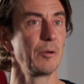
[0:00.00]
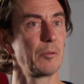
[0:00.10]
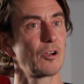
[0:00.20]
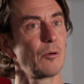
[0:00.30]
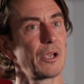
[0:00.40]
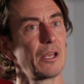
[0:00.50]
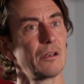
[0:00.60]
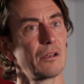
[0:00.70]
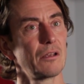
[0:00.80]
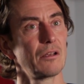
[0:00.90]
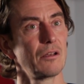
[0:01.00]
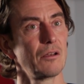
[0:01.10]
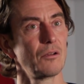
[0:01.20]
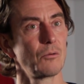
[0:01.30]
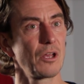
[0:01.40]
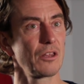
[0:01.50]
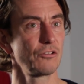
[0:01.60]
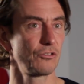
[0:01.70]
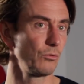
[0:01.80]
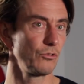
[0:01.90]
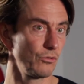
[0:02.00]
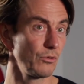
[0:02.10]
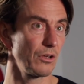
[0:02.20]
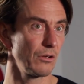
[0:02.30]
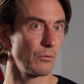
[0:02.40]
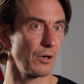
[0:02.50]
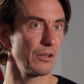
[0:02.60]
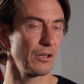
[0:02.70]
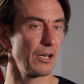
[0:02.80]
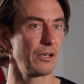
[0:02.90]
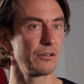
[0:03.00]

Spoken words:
people are coming in sooner rather than